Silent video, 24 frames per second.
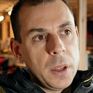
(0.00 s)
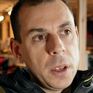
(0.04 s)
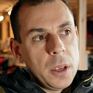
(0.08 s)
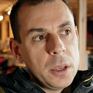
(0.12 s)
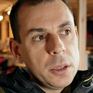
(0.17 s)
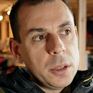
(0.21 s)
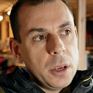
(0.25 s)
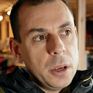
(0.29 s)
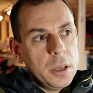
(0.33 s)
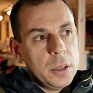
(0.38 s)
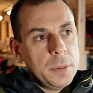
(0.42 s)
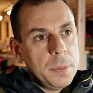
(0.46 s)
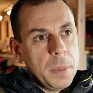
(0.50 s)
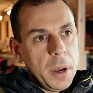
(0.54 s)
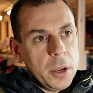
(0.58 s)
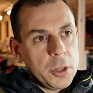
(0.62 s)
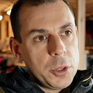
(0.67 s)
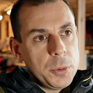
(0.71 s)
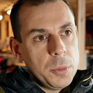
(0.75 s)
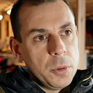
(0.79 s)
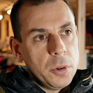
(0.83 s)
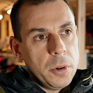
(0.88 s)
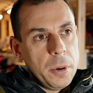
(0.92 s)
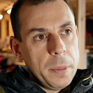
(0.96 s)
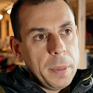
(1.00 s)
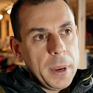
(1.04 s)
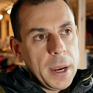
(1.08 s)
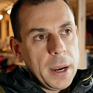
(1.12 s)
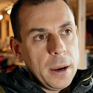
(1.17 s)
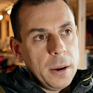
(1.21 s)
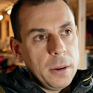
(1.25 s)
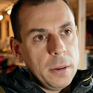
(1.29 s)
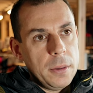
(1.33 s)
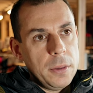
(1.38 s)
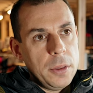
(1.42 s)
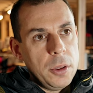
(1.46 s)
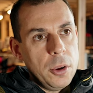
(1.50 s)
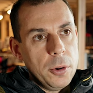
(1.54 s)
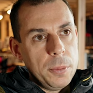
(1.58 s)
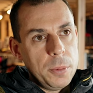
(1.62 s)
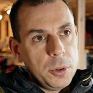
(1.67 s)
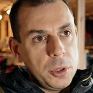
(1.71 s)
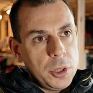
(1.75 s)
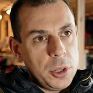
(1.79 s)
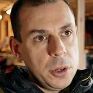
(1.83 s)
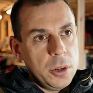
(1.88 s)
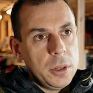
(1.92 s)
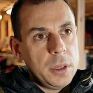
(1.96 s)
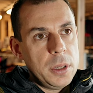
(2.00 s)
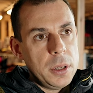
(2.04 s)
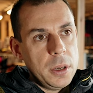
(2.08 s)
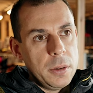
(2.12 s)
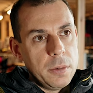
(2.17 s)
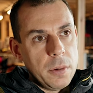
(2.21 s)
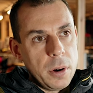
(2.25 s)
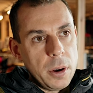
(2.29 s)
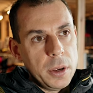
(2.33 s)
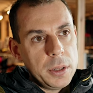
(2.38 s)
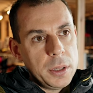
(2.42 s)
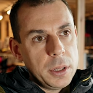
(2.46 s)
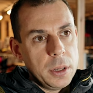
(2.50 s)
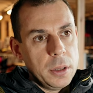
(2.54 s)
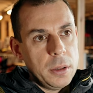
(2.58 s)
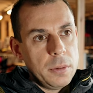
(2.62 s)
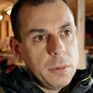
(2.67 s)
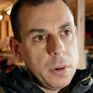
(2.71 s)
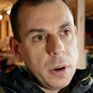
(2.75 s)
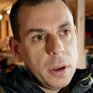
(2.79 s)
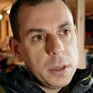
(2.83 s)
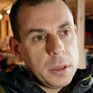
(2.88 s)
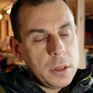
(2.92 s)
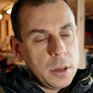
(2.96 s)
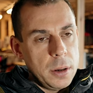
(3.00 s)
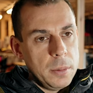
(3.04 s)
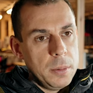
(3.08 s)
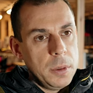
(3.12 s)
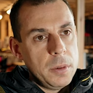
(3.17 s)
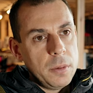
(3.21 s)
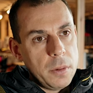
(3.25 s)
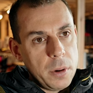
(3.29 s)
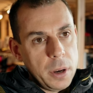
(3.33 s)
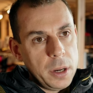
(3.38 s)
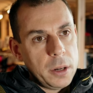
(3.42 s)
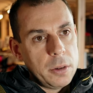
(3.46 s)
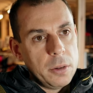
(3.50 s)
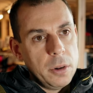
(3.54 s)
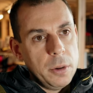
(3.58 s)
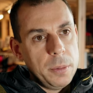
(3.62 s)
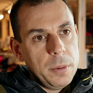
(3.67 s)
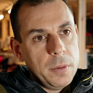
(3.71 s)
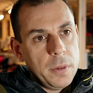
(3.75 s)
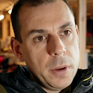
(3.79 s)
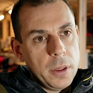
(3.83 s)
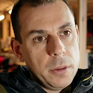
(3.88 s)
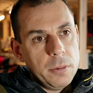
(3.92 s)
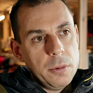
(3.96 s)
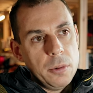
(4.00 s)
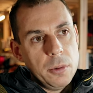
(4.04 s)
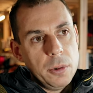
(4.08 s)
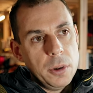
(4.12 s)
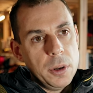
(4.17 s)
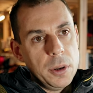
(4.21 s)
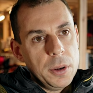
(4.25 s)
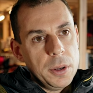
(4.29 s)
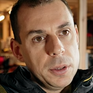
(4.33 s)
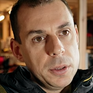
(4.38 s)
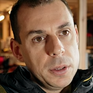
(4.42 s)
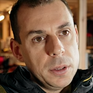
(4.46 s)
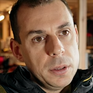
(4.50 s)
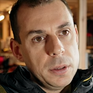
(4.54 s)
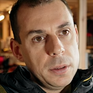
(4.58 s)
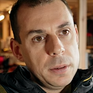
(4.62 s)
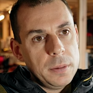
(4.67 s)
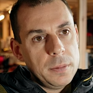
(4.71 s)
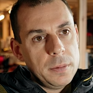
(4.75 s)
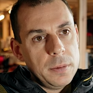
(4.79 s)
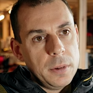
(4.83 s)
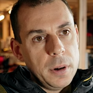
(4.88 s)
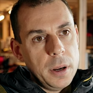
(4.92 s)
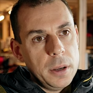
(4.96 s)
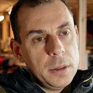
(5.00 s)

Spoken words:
So it's much more about the opportunity arising at the right time with the right group of other organisers for